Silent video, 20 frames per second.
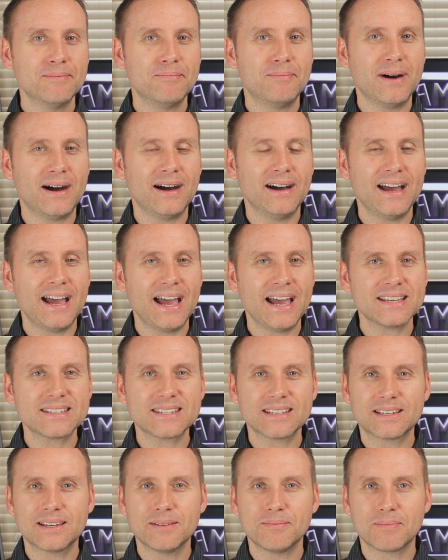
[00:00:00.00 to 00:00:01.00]
But
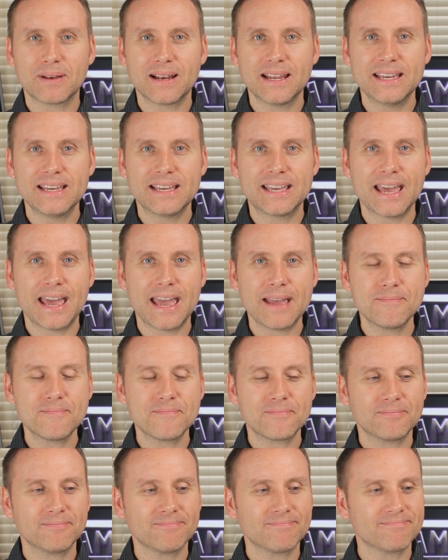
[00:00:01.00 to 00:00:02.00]
as a complete
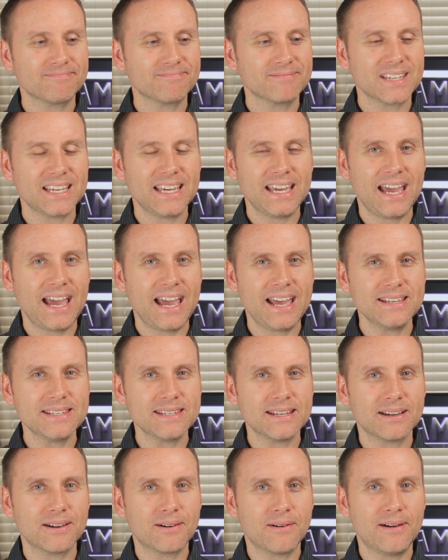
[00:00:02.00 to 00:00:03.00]
game, it
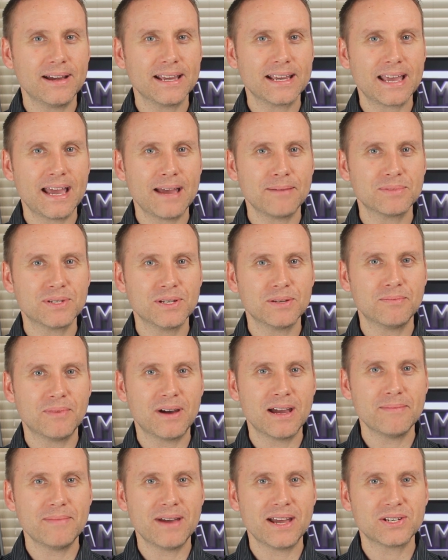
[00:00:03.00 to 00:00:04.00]
hasn't quite captured
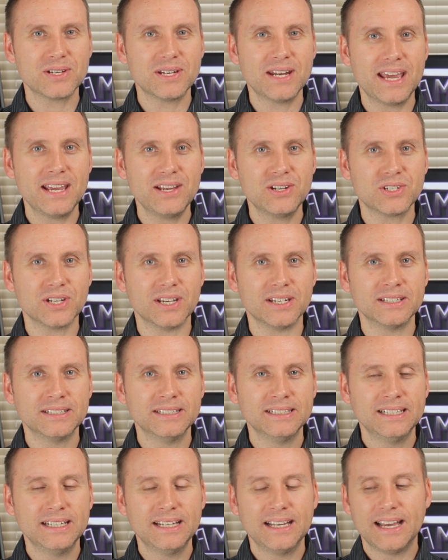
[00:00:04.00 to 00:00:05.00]
my imagination,
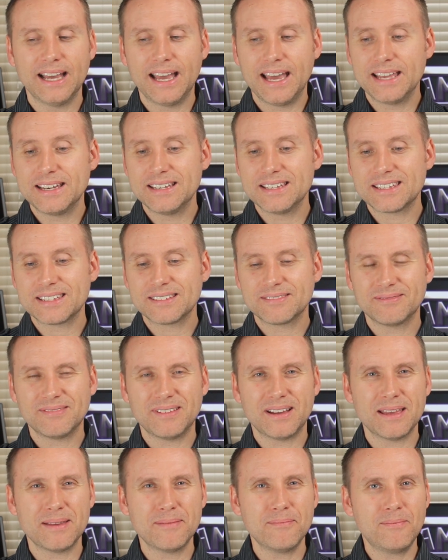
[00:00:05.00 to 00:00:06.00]
and
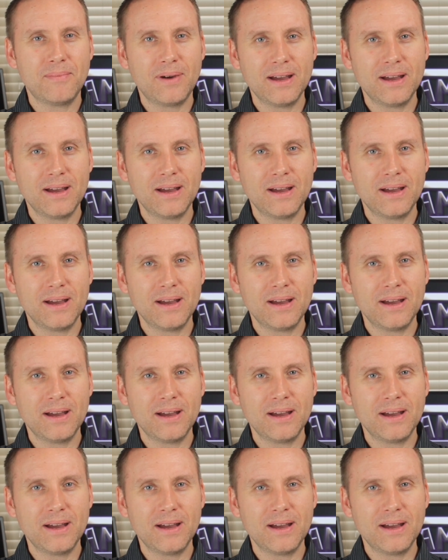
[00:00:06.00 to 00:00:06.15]
it